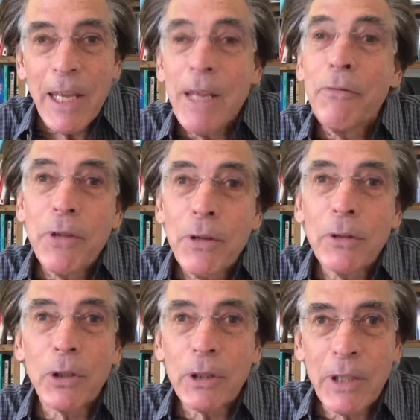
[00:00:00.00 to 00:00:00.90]
If you
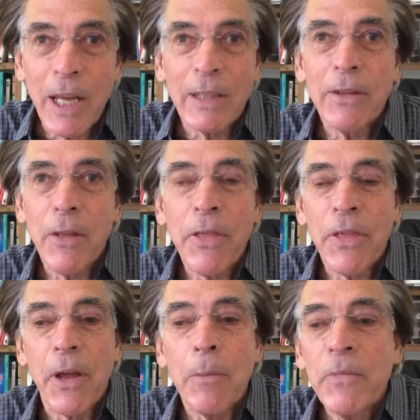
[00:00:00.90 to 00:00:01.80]
looked at the
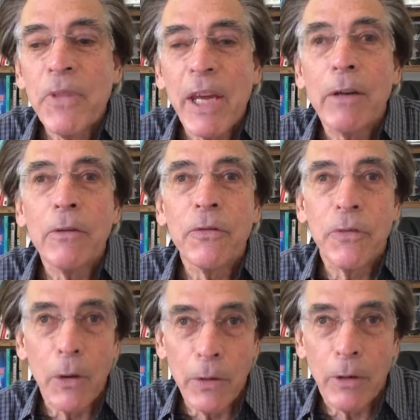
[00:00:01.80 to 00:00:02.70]
thumbnail
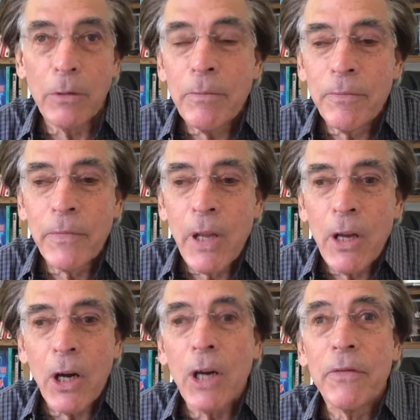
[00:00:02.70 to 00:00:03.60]
photo
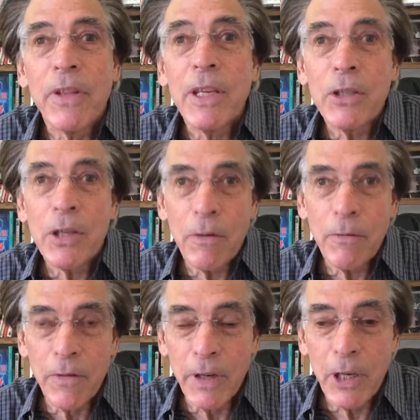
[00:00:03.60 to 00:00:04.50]
of this
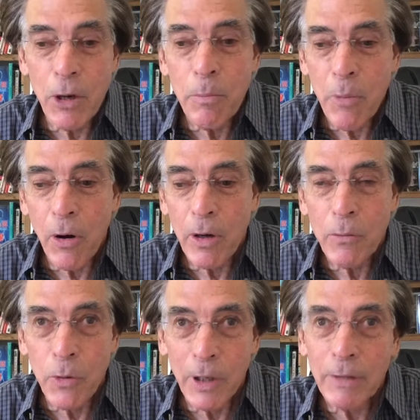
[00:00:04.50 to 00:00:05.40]
video, part
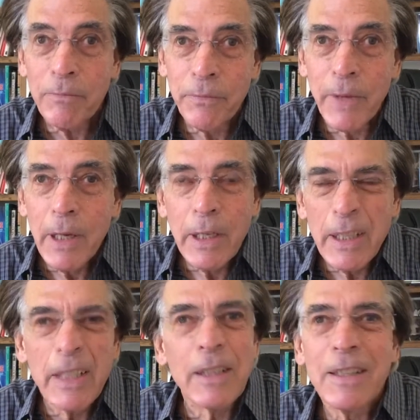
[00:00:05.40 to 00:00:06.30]
one,
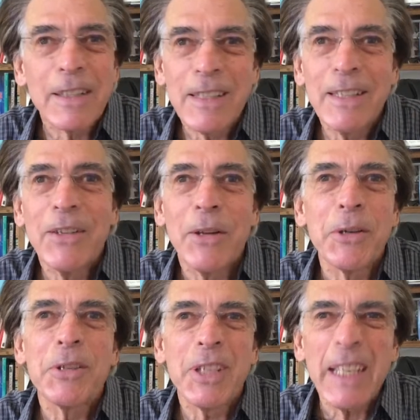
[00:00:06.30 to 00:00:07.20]
you're going to see
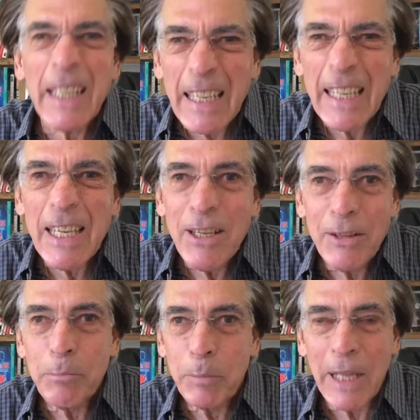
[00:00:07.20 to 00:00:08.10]
those icky
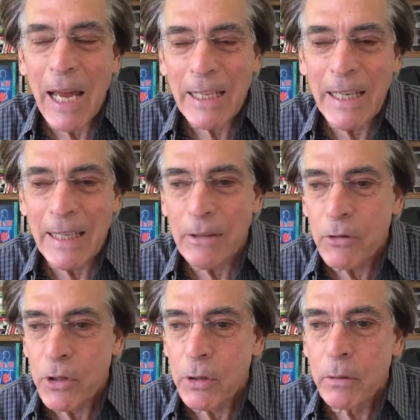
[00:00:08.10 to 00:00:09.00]
black
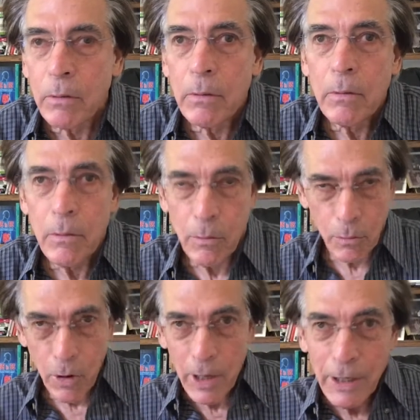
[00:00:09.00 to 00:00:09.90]
ants.
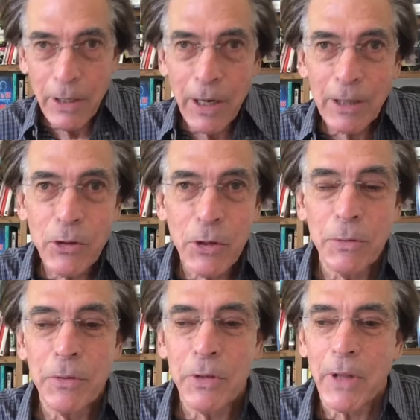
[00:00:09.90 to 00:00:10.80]
Why did I
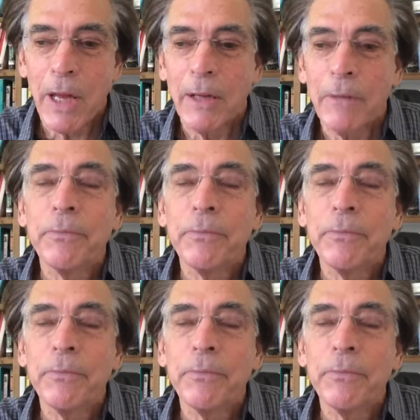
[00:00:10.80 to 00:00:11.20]
choose that?